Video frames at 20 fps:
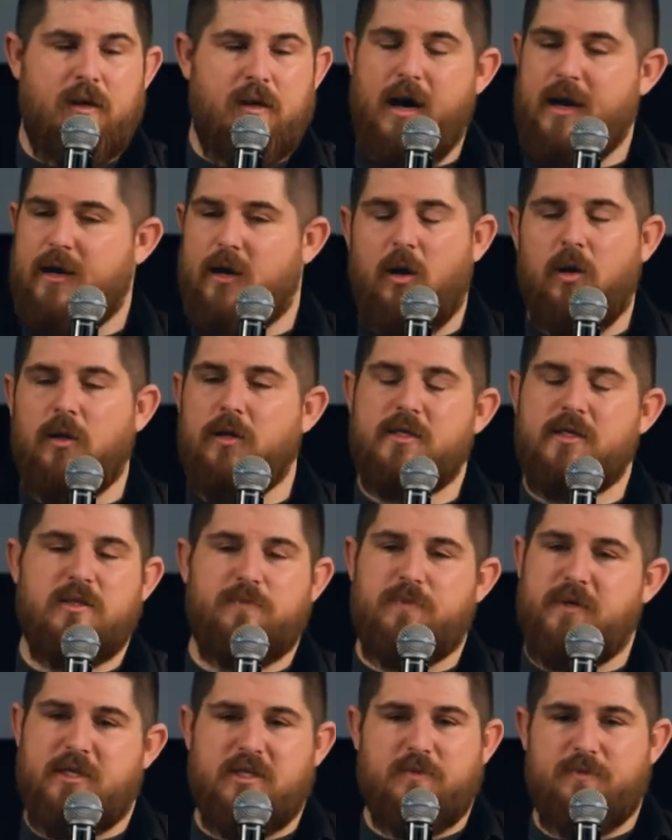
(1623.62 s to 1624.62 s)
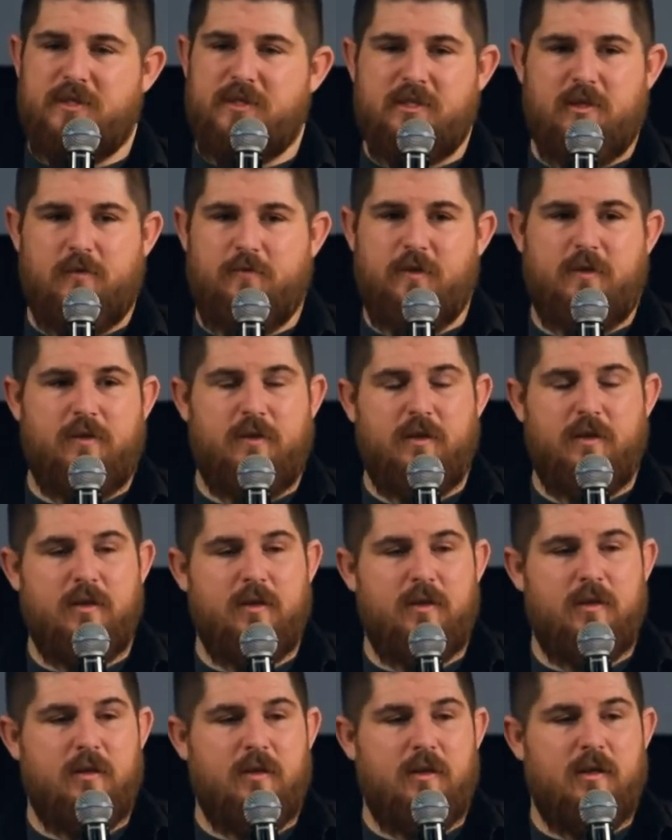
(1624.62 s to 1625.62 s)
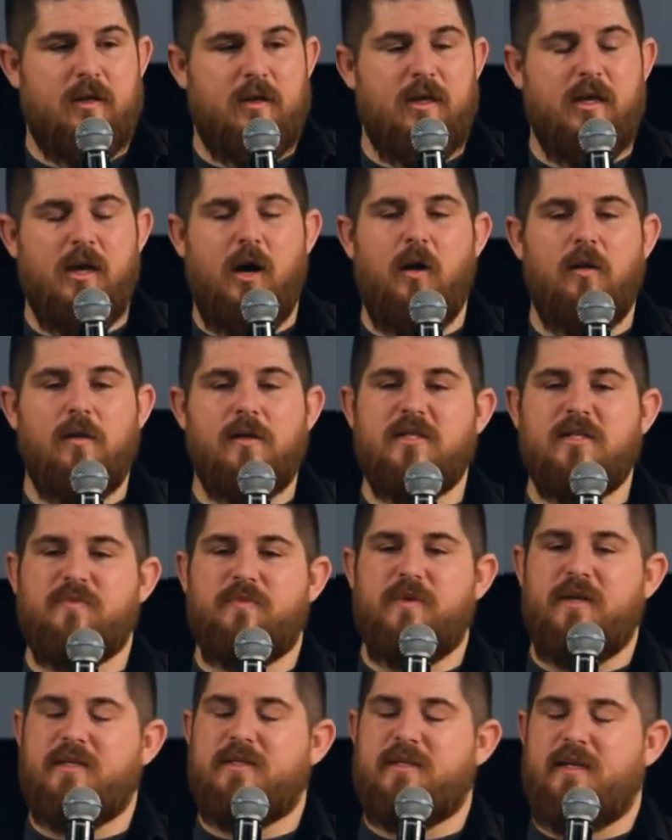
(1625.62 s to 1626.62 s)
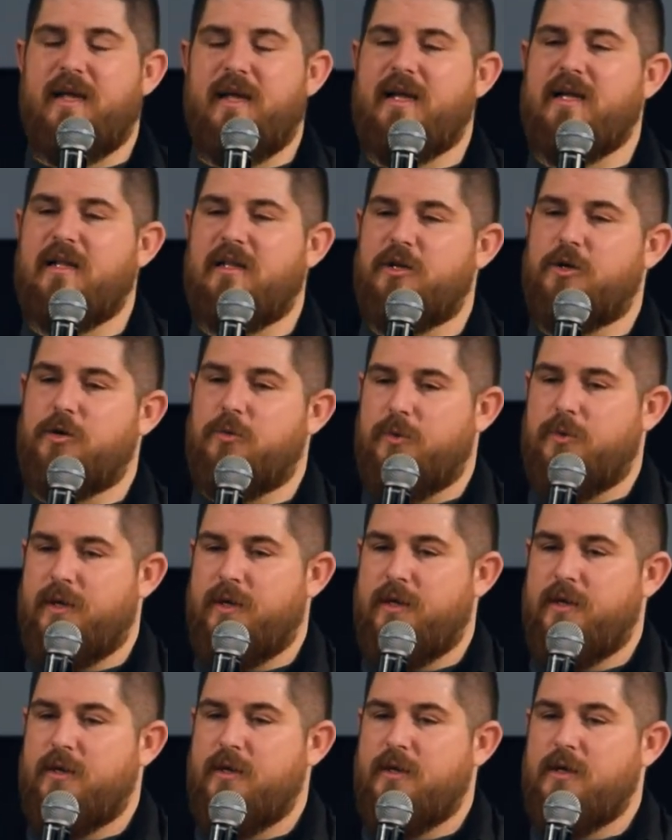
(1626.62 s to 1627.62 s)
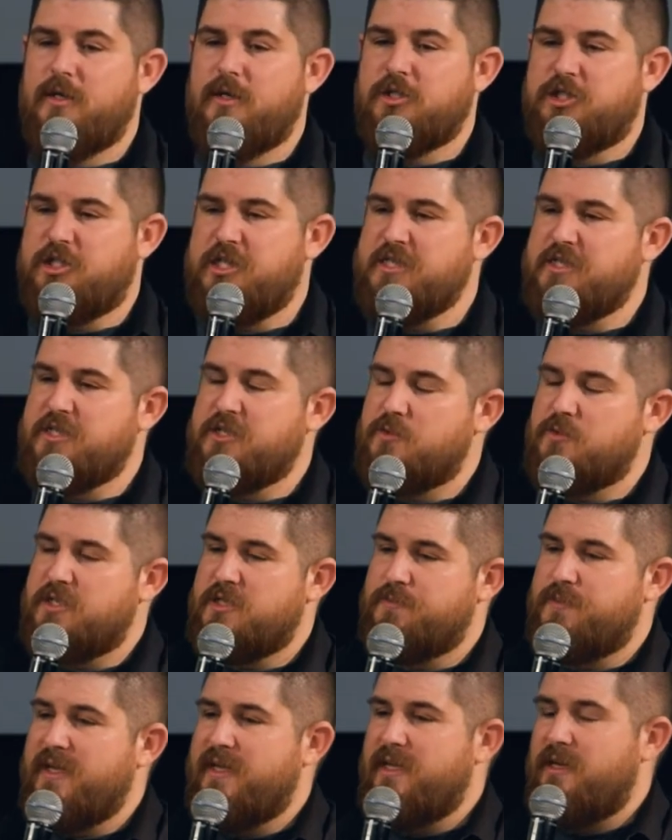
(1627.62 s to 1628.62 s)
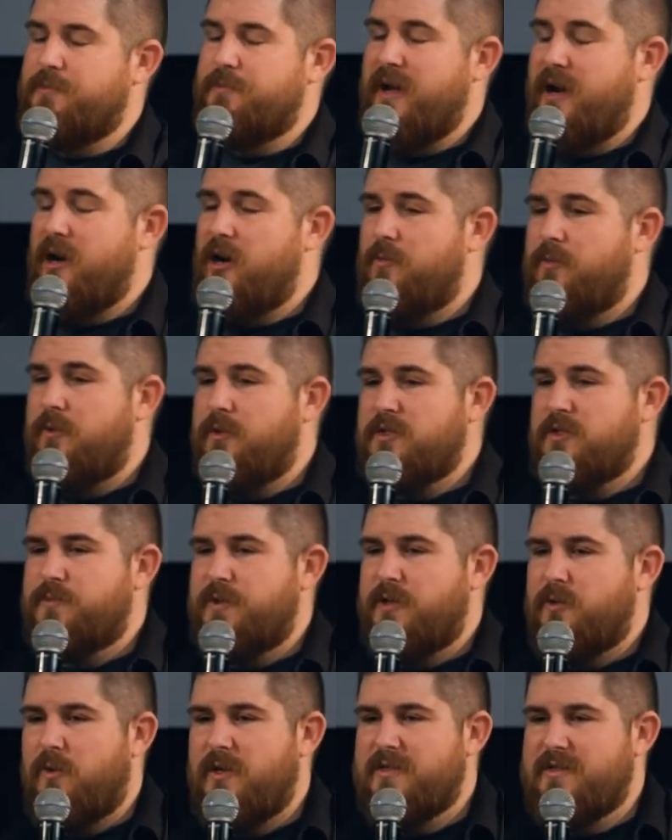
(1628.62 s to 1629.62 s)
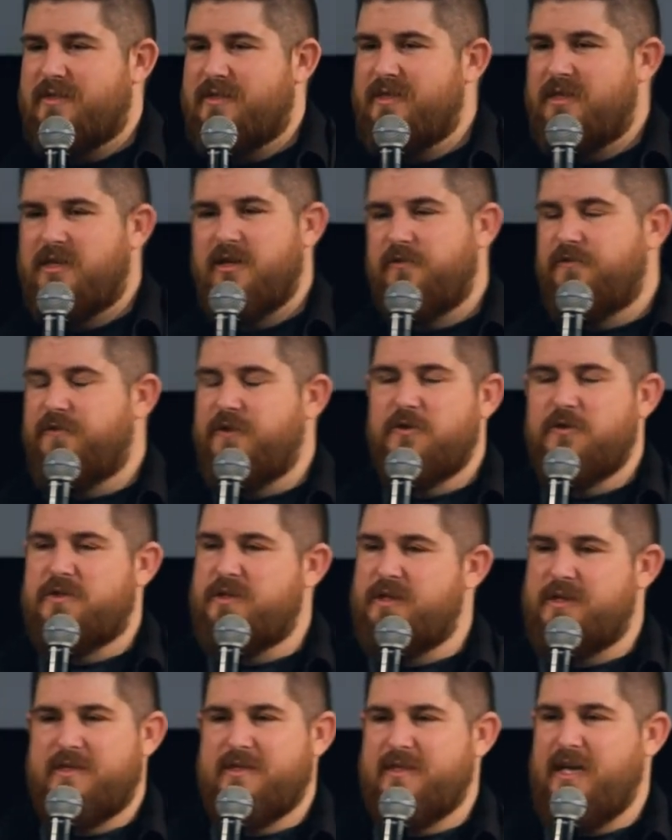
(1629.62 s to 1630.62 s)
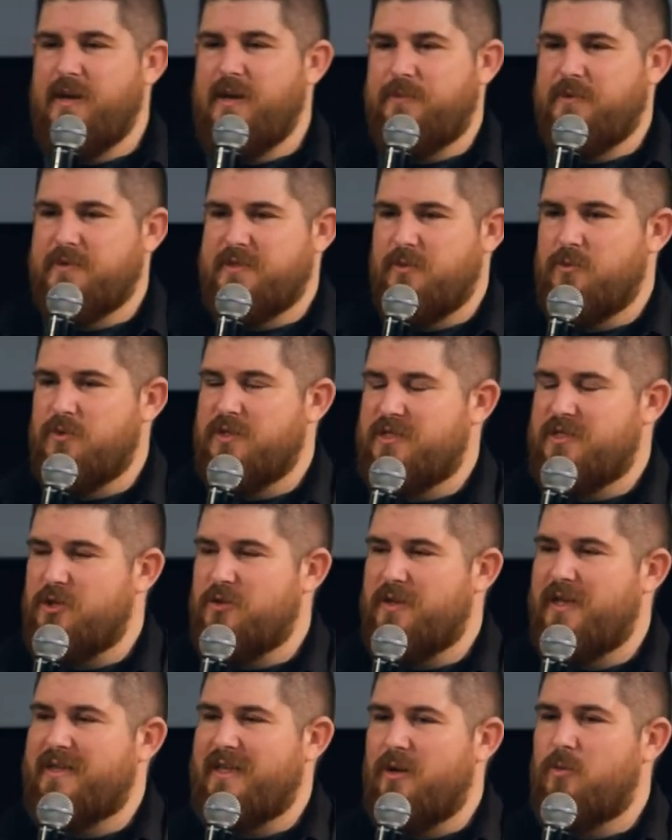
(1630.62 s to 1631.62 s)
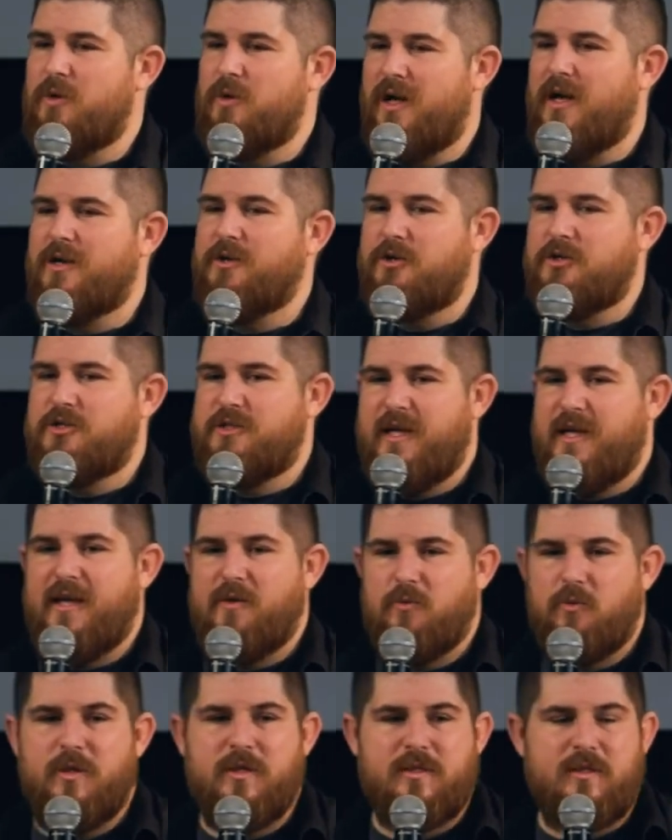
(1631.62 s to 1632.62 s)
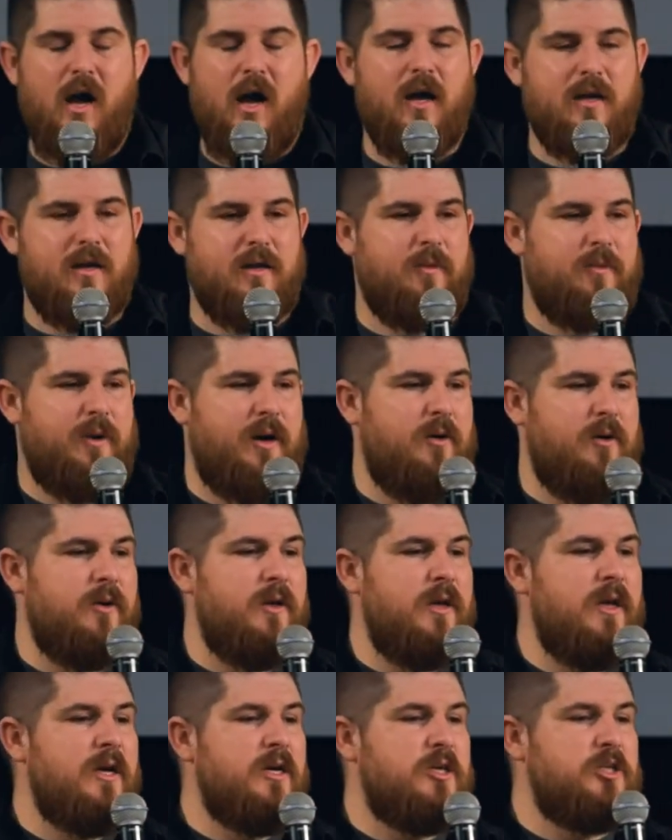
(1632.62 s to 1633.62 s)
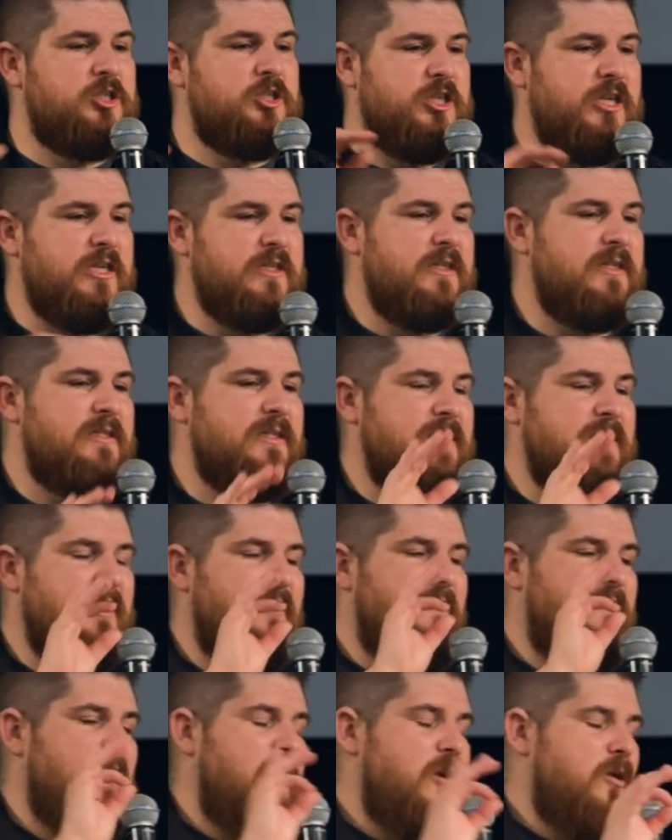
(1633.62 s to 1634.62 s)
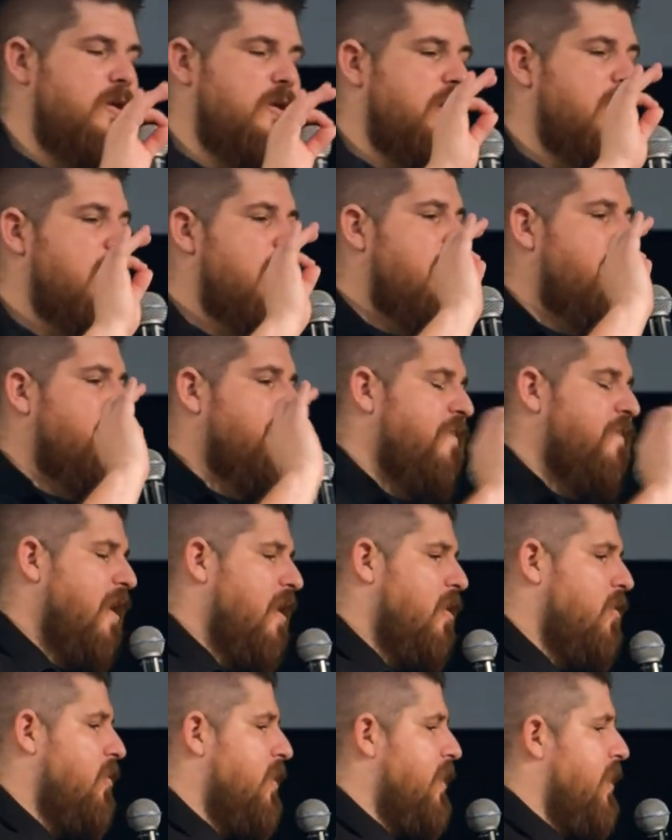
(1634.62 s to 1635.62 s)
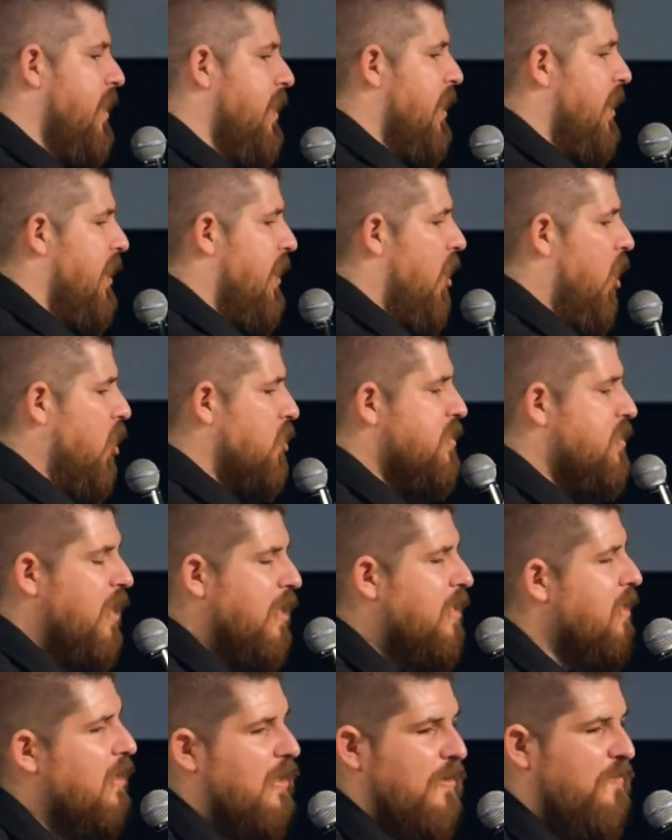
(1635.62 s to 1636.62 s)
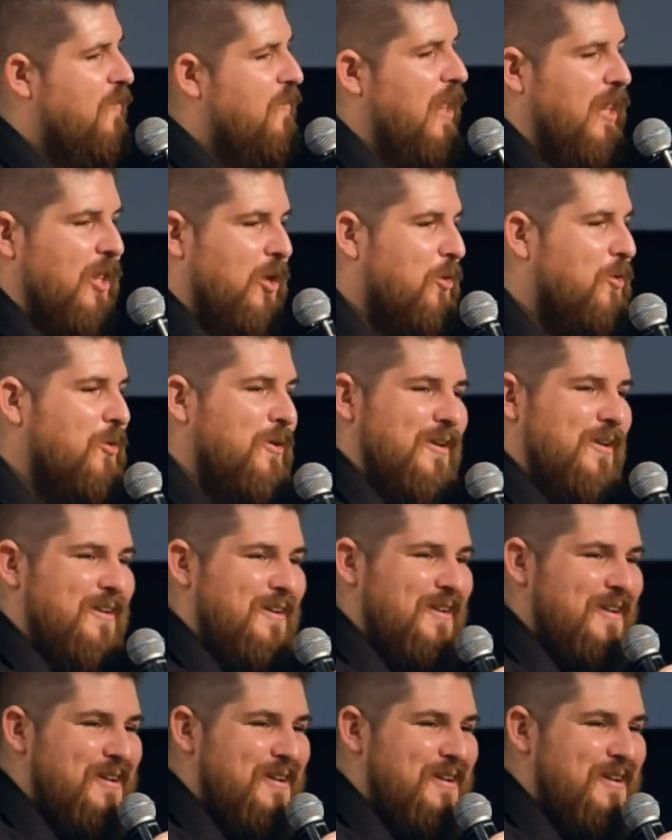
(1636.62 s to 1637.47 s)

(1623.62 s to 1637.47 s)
God only speaks specifically. He only speaks in a clear way. Jesus would speak in parables, but it wasn't to confuse the disciples. It was so that they would understand what he's talking about. Jesus is a very, very uh, articulate fellow.